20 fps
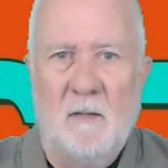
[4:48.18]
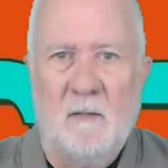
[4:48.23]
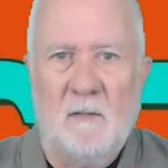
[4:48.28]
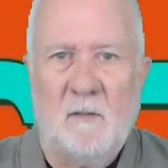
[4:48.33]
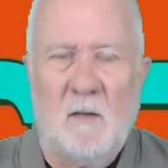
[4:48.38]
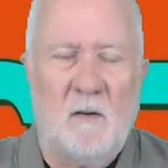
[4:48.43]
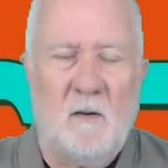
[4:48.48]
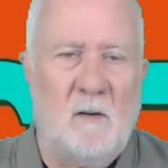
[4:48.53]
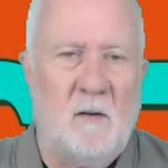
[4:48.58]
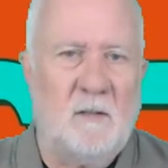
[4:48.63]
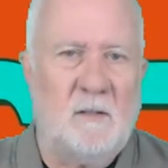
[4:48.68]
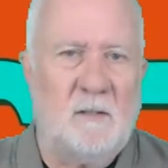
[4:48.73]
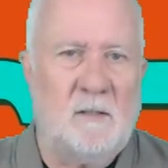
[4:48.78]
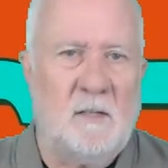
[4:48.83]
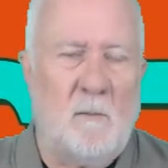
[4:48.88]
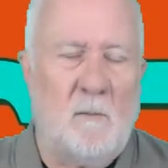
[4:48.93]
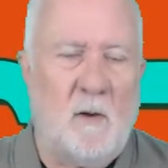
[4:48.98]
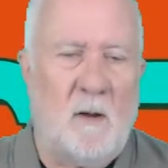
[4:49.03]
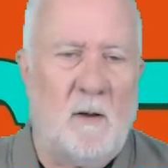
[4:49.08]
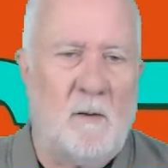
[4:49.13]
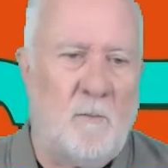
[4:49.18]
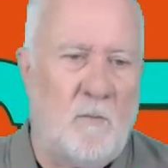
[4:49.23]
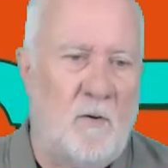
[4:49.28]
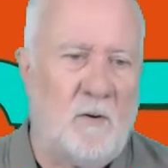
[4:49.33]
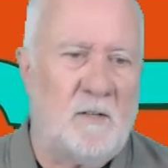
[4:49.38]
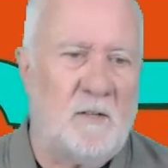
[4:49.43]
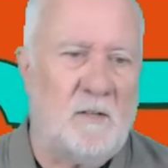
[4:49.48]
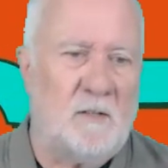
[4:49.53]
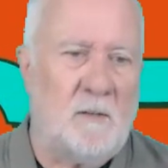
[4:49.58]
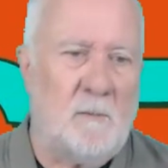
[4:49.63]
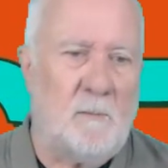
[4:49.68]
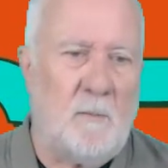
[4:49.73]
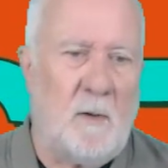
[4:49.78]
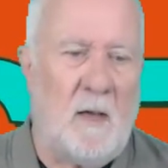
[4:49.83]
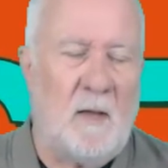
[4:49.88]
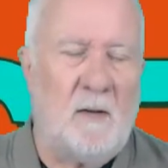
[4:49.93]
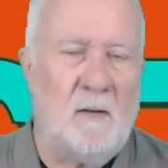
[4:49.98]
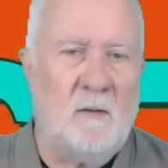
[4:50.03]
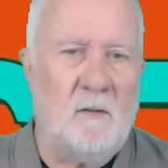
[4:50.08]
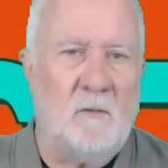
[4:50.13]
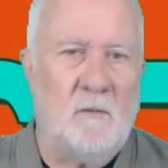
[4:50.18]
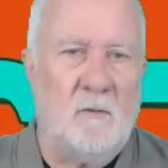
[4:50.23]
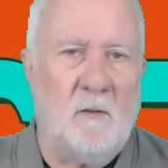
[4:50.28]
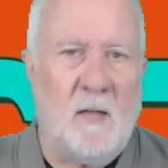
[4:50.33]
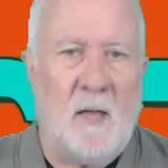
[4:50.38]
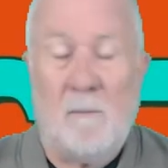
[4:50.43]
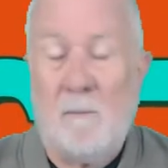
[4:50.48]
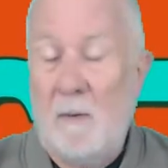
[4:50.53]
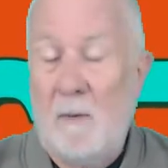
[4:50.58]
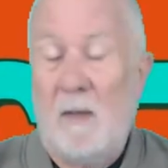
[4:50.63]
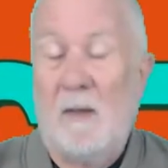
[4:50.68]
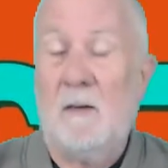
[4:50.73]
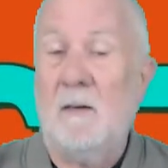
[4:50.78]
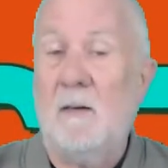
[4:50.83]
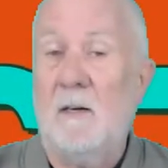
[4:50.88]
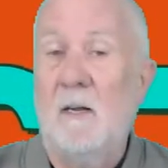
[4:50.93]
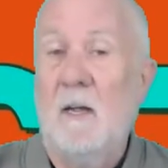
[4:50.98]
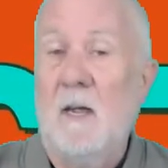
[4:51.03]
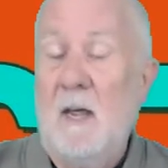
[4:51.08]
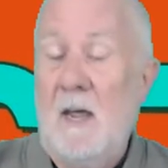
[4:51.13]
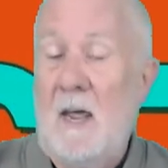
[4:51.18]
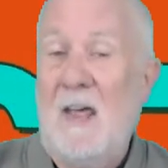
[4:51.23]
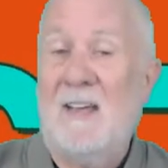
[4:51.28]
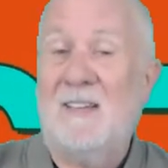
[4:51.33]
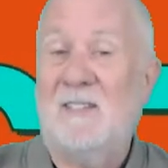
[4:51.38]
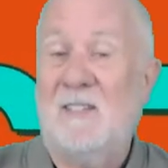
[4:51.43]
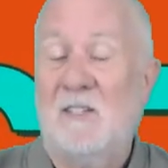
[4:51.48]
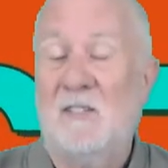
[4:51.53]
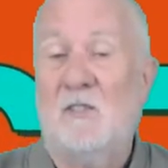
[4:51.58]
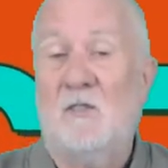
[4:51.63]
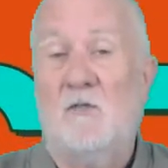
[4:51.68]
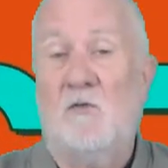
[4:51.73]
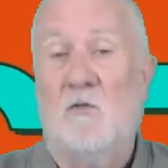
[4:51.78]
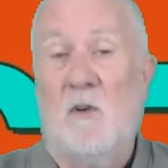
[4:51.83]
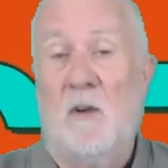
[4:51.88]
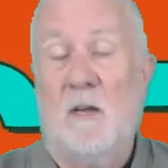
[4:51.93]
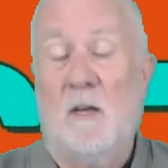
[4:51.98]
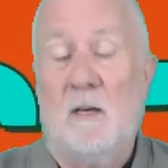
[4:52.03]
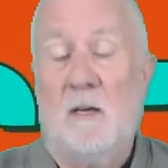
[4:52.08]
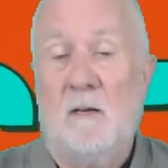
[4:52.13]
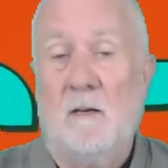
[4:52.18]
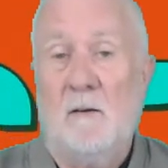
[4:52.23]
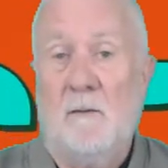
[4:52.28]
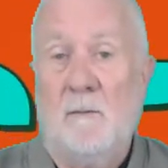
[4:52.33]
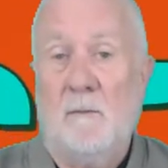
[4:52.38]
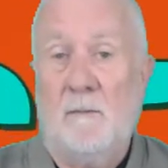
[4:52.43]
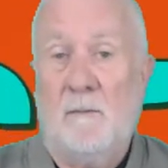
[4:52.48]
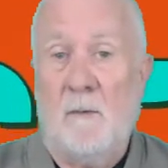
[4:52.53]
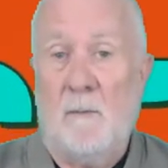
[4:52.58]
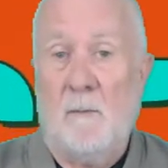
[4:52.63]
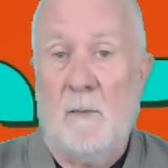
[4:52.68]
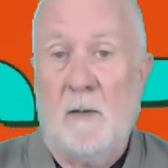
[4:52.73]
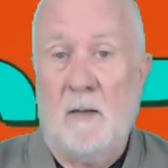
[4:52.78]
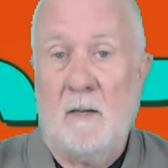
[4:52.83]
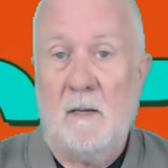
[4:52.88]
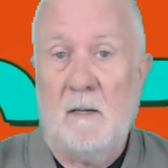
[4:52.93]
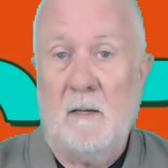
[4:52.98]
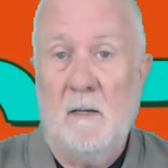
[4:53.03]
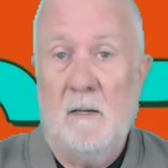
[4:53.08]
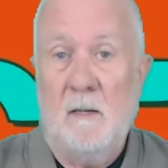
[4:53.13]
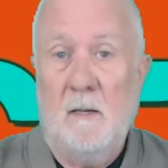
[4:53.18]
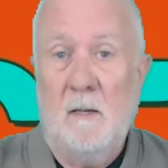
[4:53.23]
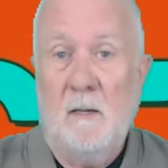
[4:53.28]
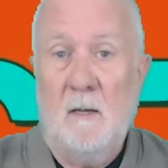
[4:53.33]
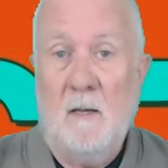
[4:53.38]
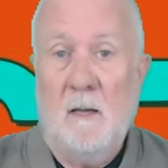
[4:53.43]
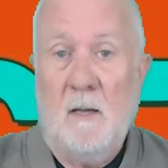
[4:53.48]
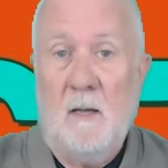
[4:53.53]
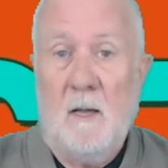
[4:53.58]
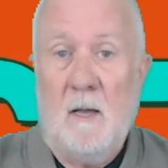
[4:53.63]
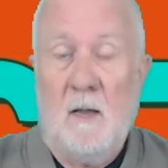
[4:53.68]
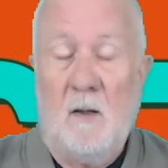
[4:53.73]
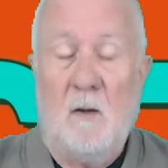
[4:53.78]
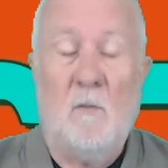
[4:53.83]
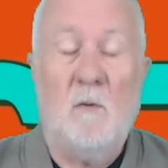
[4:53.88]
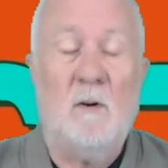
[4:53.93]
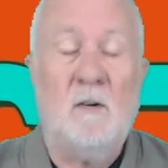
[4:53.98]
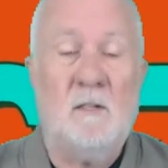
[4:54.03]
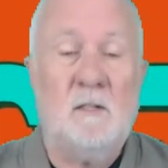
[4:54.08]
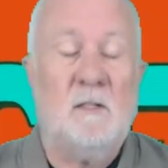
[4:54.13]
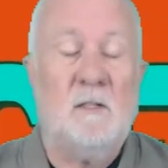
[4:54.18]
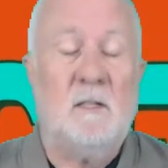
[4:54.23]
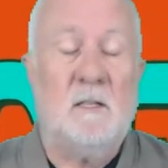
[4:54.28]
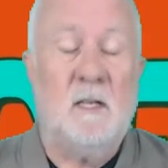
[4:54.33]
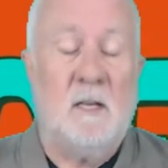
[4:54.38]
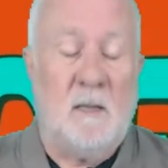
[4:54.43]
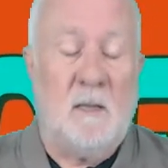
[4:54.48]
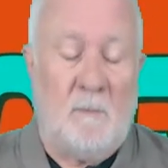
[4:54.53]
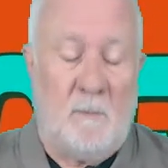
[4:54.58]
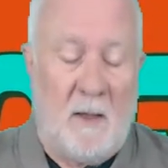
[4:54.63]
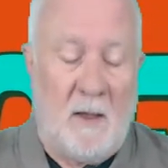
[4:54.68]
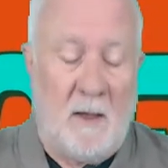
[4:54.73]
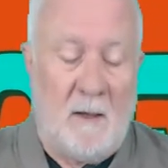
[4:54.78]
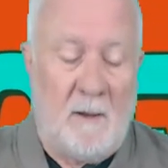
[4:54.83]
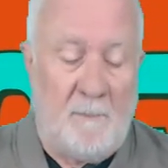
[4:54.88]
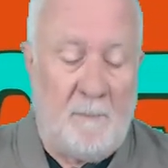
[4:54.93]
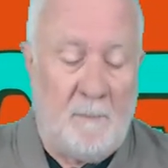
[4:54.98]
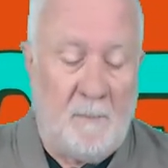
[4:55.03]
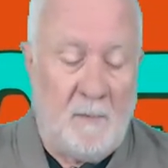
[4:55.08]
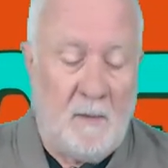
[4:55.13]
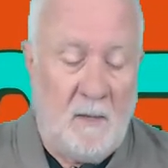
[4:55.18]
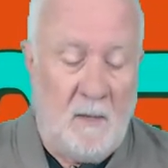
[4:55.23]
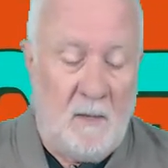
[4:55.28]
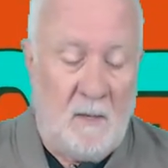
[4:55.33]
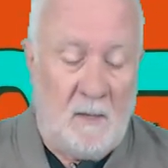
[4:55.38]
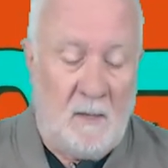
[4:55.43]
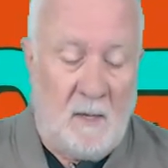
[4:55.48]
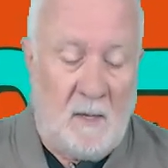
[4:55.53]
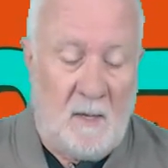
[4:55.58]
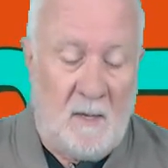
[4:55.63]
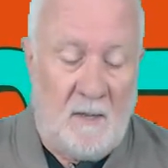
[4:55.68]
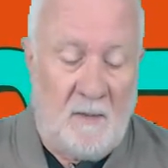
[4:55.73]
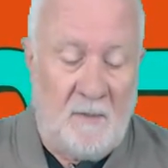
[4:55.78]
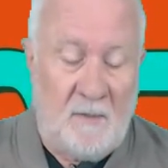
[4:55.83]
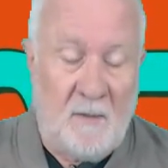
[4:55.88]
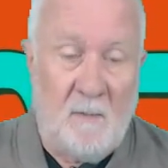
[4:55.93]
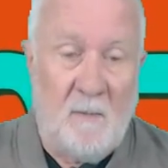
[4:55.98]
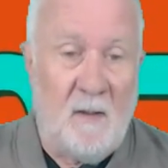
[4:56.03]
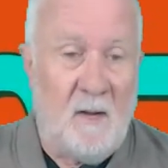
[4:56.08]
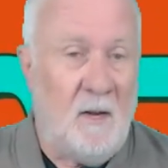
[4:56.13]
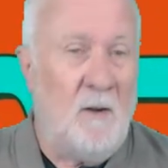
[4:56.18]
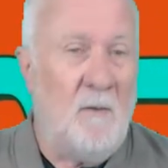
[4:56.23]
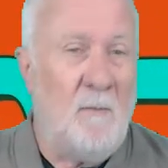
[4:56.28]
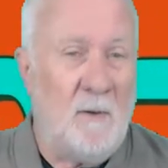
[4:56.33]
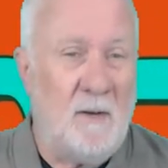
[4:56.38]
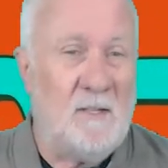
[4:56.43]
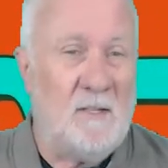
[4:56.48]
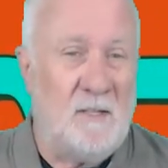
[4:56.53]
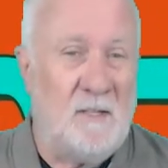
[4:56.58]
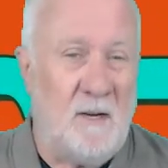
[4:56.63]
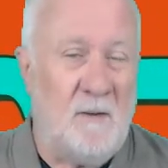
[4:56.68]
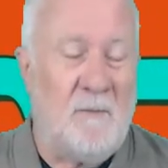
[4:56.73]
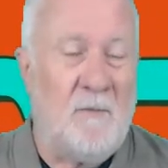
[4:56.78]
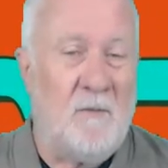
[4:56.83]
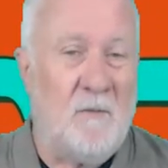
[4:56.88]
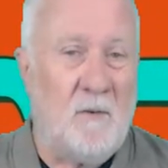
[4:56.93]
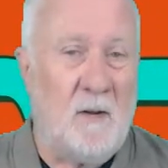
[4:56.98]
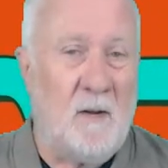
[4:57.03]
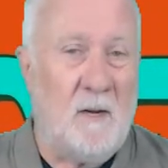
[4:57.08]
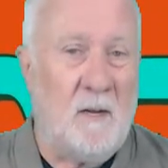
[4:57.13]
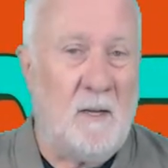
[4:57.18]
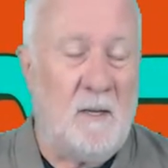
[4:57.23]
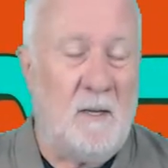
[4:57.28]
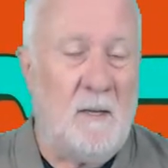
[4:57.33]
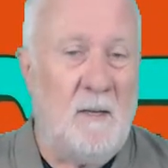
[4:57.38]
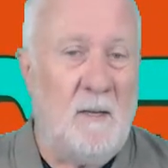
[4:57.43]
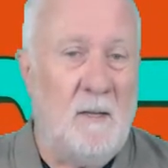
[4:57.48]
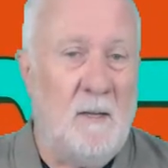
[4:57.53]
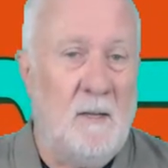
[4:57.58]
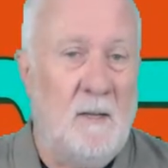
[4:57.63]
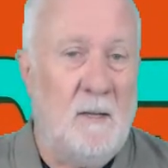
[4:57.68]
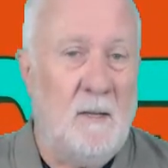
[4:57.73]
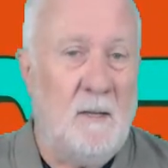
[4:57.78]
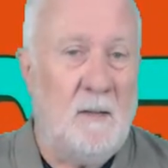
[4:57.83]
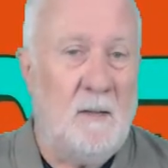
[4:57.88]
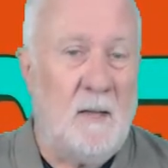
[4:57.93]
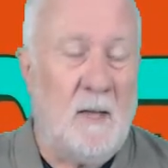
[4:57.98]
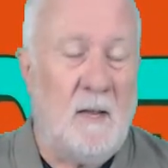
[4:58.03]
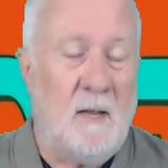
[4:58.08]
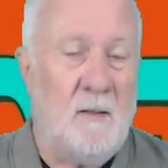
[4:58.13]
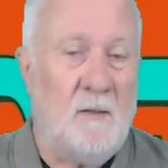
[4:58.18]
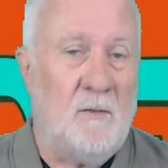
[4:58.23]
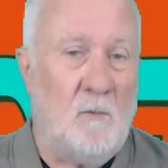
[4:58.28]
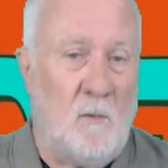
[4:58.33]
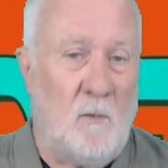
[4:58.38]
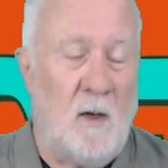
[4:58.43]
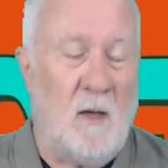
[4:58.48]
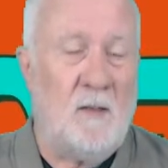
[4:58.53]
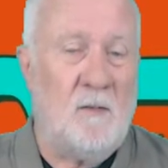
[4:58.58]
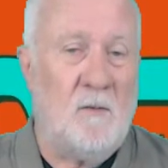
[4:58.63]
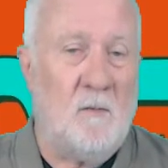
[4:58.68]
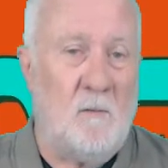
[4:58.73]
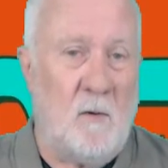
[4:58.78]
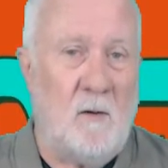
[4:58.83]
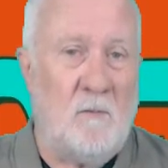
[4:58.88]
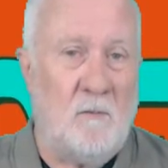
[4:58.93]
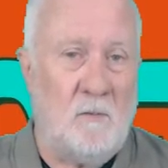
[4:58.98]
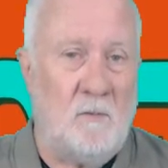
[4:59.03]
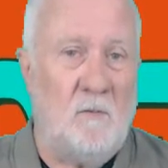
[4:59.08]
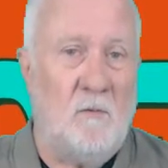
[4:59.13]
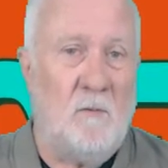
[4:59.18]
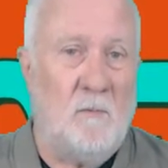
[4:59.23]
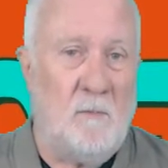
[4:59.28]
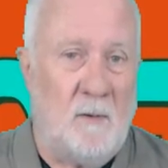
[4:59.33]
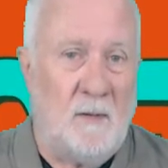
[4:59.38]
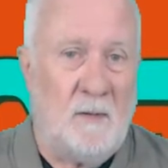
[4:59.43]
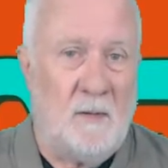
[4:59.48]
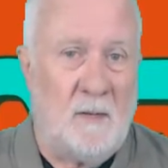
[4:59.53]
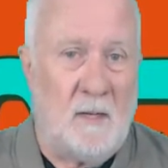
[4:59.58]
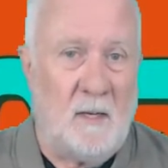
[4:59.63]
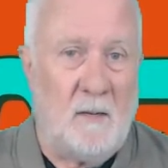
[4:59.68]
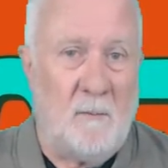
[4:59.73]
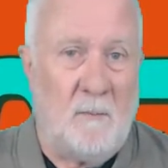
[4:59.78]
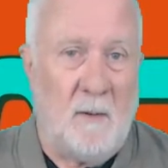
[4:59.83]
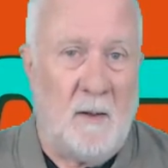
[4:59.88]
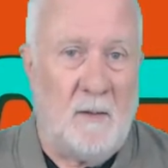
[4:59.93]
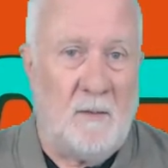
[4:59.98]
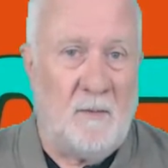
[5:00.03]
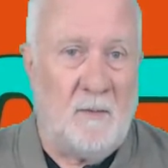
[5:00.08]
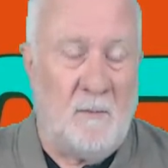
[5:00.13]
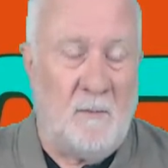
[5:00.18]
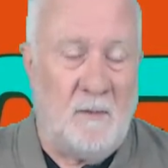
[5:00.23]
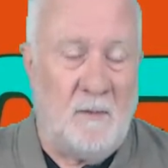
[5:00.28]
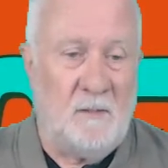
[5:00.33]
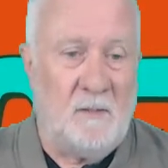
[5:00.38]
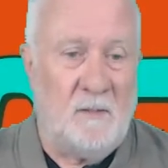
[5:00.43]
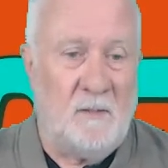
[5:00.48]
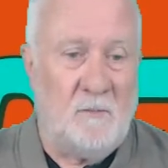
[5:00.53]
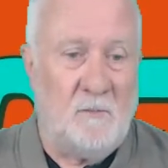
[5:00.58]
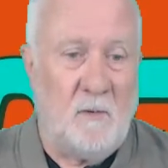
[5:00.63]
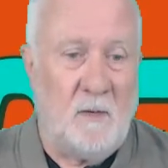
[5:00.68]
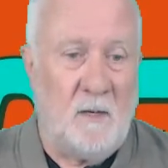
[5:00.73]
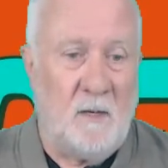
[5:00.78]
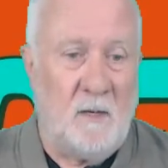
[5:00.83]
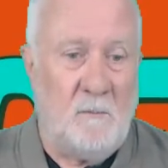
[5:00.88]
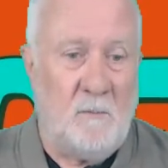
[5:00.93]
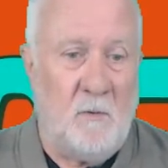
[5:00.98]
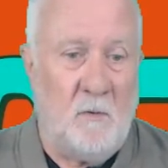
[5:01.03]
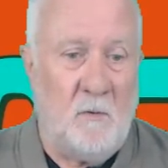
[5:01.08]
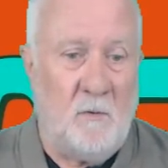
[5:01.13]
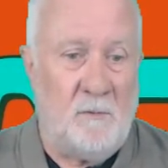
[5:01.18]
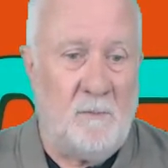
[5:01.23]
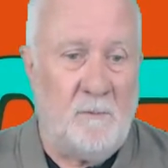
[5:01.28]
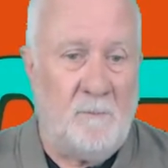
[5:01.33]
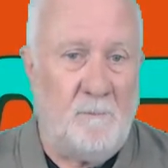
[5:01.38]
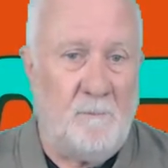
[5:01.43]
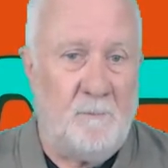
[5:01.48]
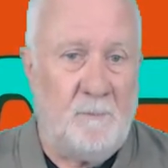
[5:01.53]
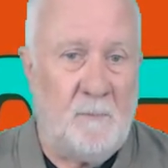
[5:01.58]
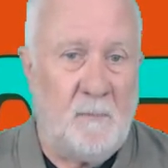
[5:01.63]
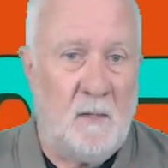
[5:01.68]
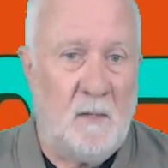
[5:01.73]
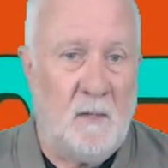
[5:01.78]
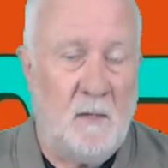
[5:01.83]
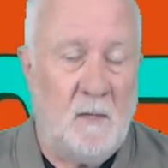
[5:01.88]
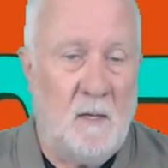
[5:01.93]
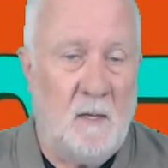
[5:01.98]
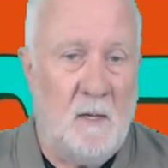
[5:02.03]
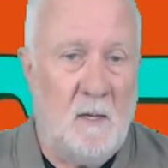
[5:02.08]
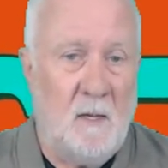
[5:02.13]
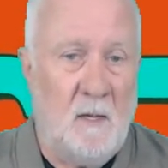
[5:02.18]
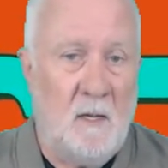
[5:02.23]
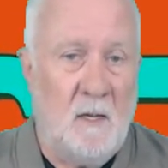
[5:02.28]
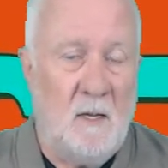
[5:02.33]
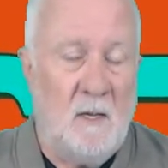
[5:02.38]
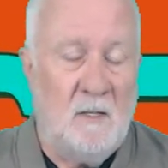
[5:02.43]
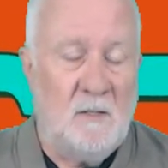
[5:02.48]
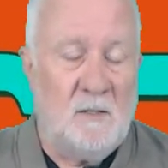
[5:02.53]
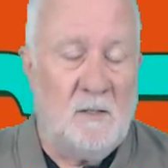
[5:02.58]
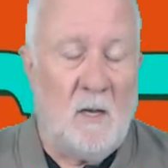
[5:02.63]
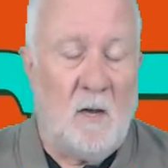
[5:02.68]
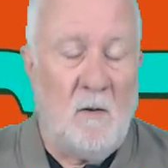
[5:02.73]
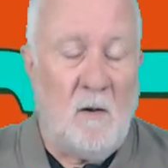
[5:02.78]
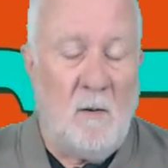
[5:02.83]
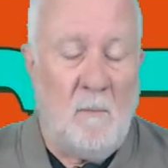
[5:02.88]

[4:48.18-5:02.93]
So, you know, someone presses a button or that button acts as a trigger for me. And I want us to think about them a little bit differently than the way that one would normally think about them, and this is really important. So a